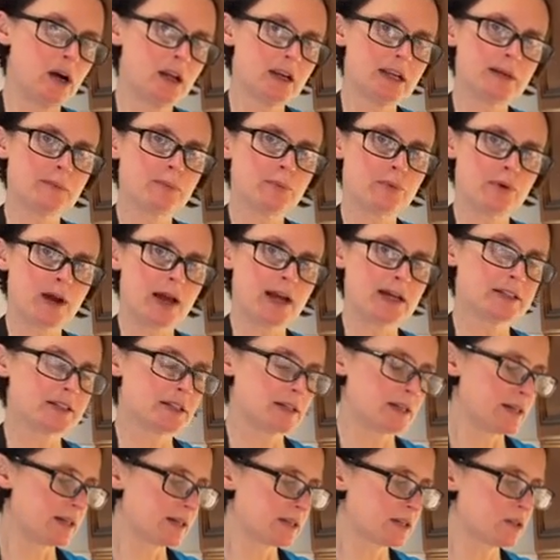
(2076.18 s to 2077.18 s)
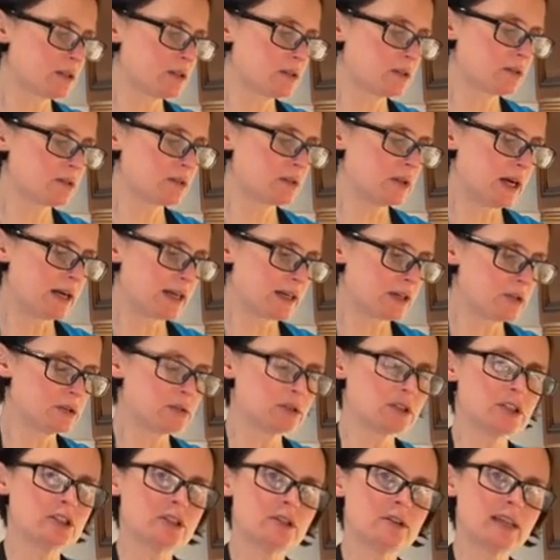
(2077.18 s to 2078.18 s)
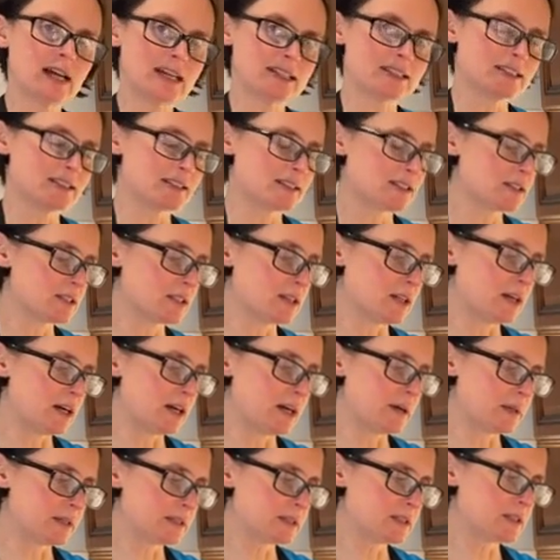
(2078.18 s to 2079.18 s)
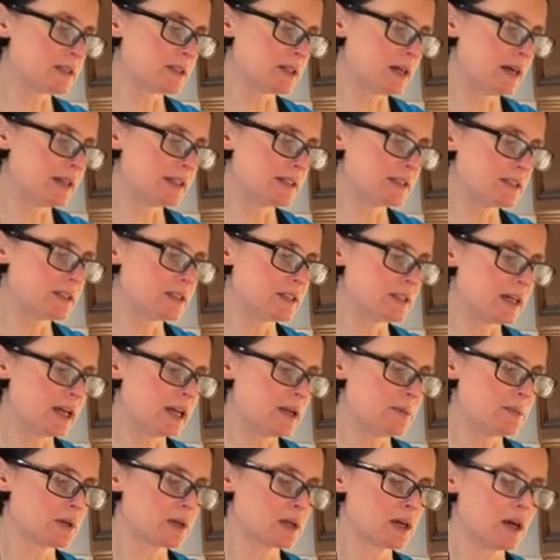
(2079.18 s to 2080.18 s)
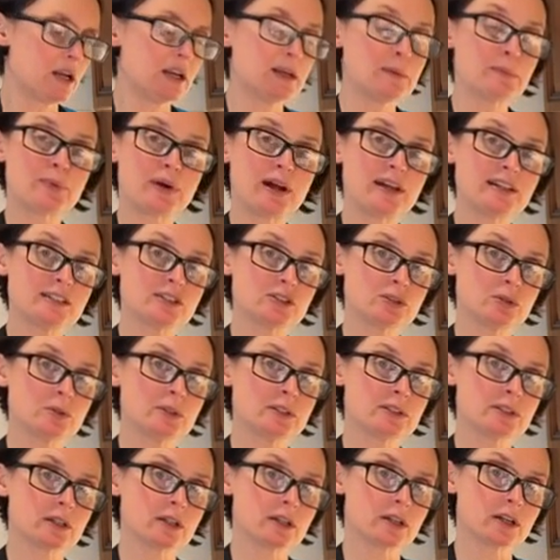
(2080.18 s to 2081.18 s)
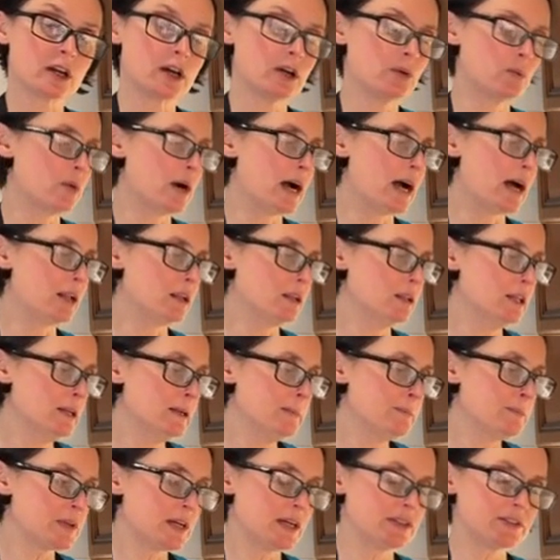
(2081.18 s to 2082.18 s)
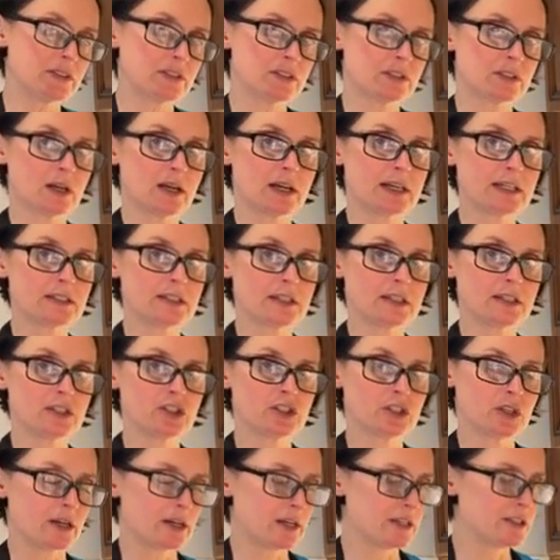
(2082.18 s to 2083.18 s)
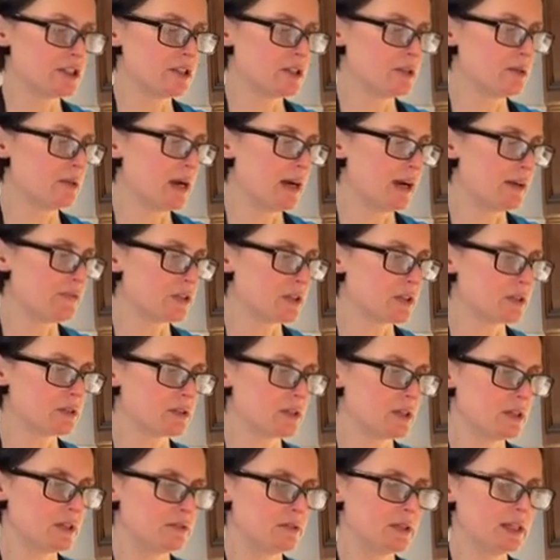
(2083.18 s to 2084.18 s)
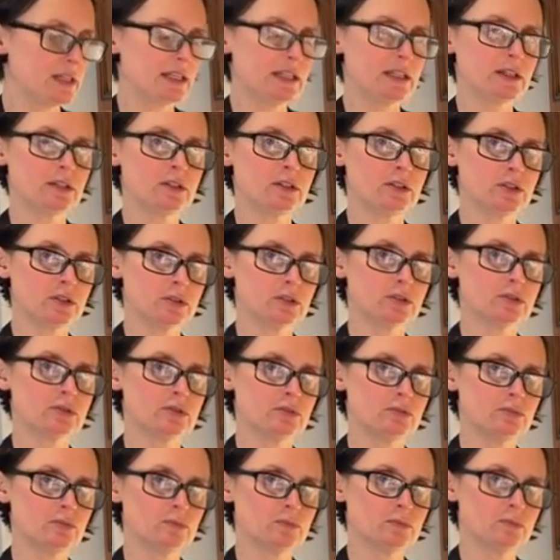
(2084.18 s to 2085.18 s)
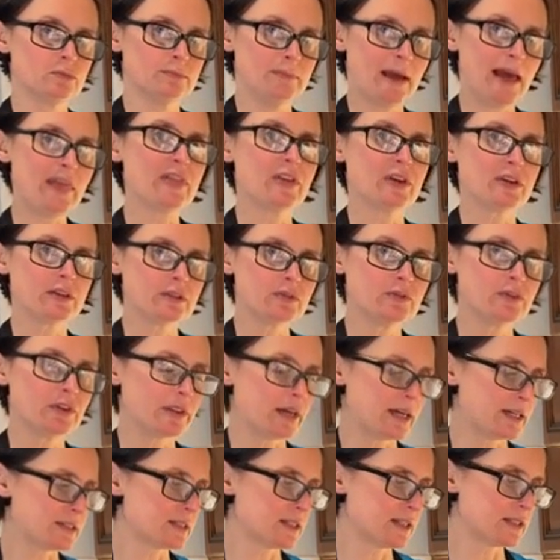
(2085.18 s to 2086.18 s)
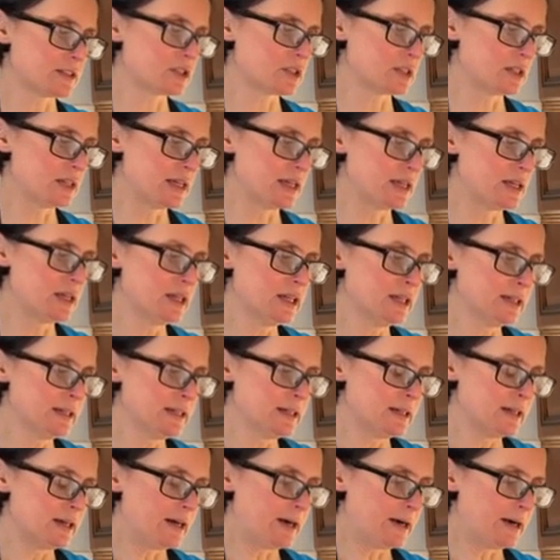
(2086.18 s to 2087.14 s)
Garlic bread, I couldn't do that in the time I decided today, but garlic bread is always going to go well as a side dish, and I do have a really good method for that actually.